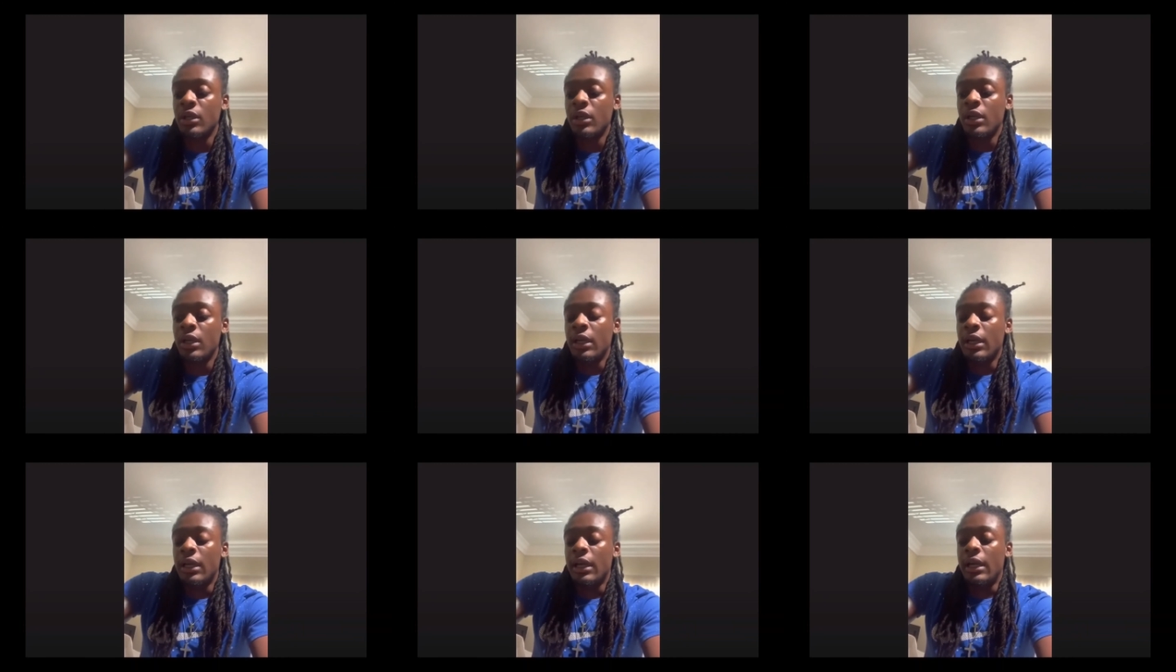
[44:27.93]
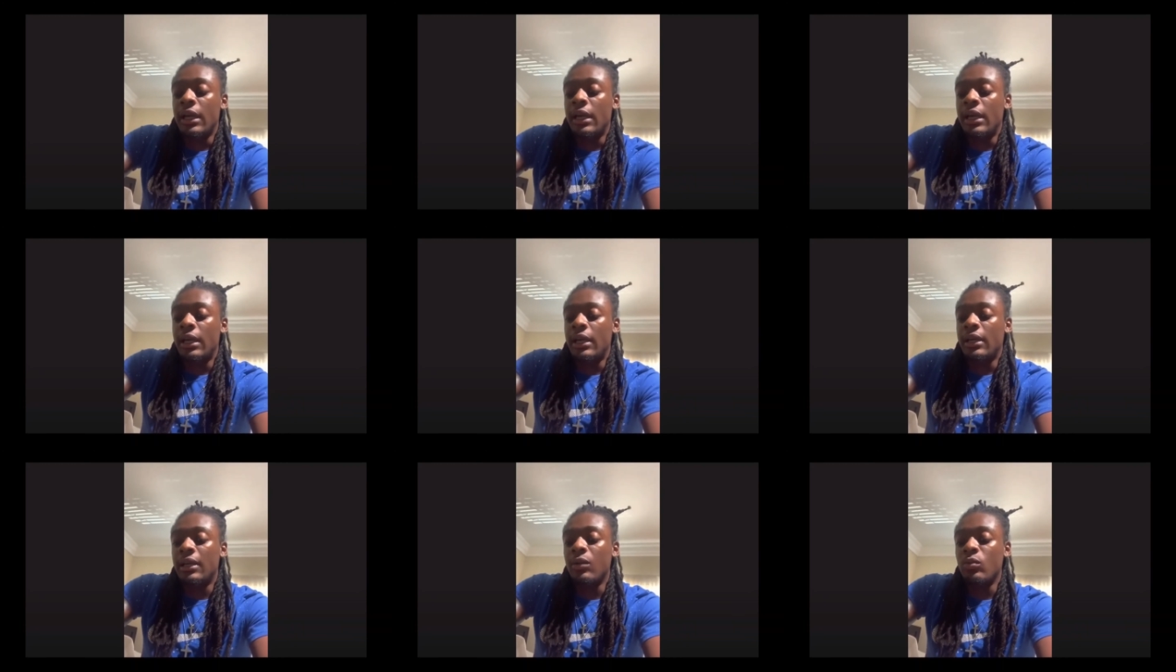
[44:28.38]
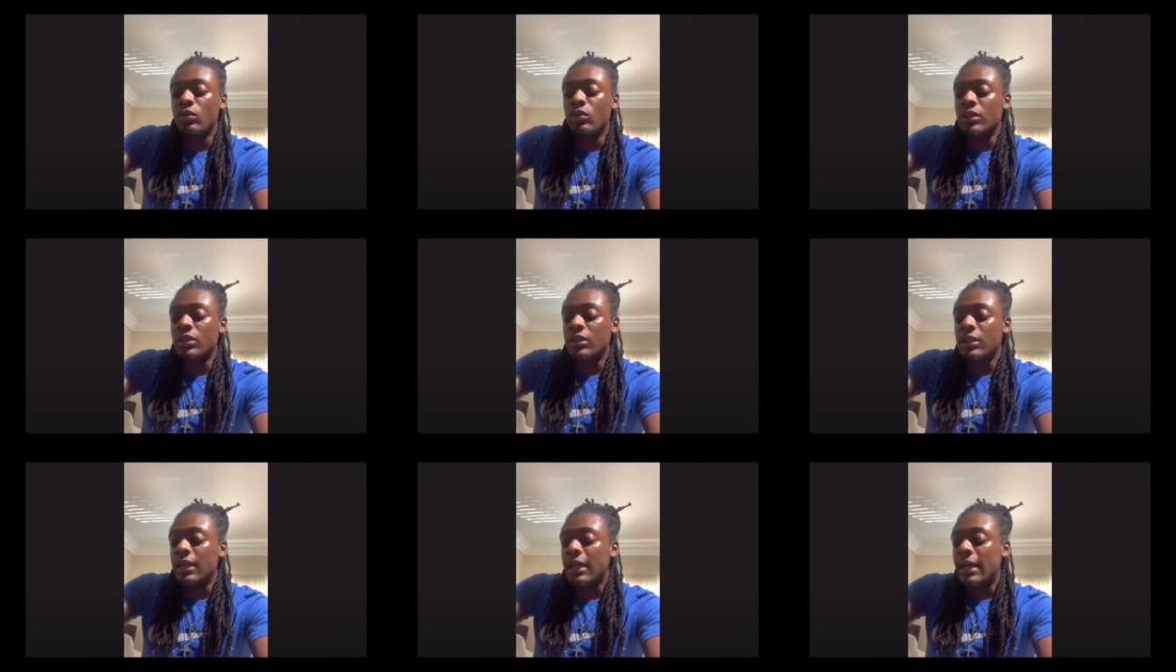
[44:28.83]
And he was
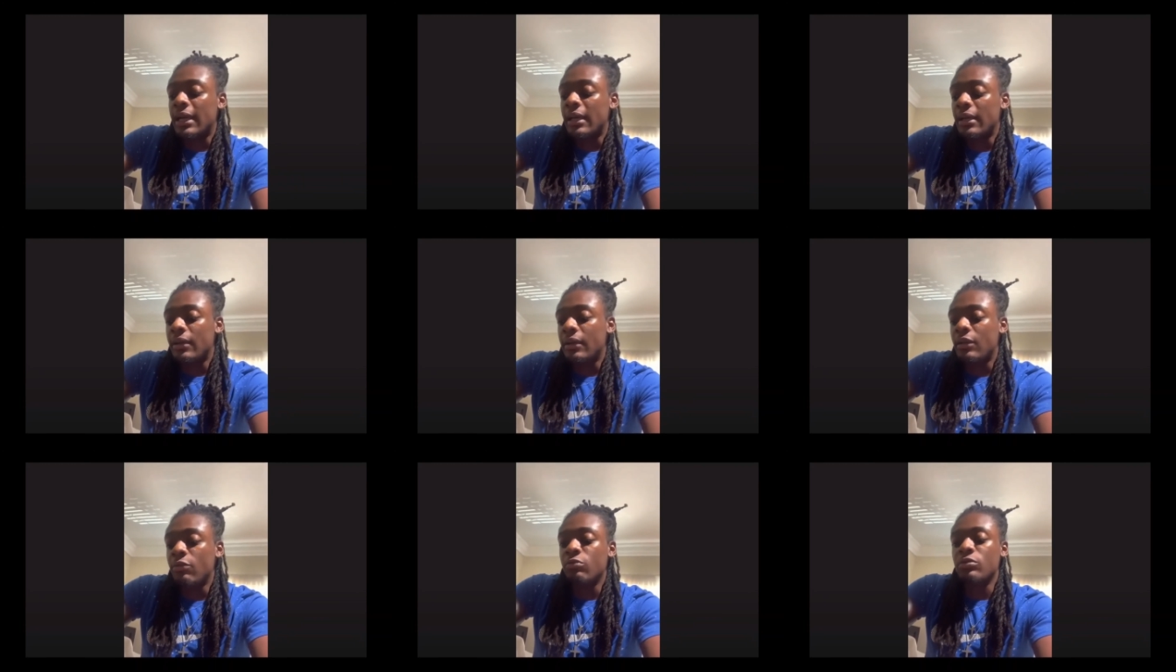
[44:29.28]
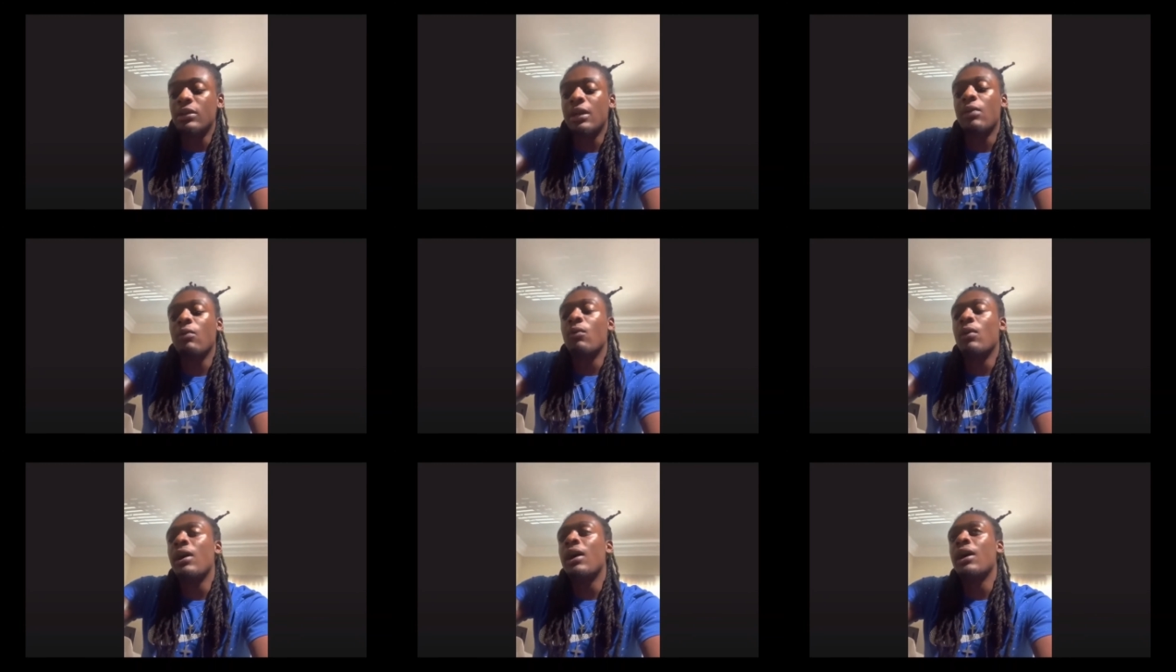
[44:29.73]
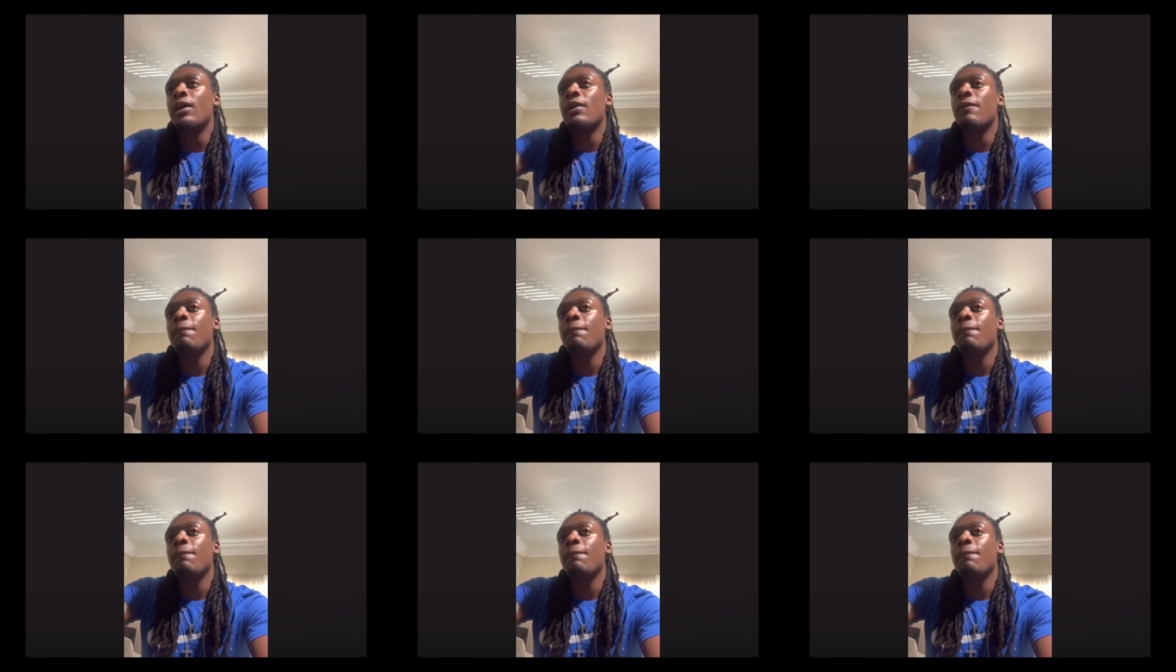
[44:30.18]
like, why?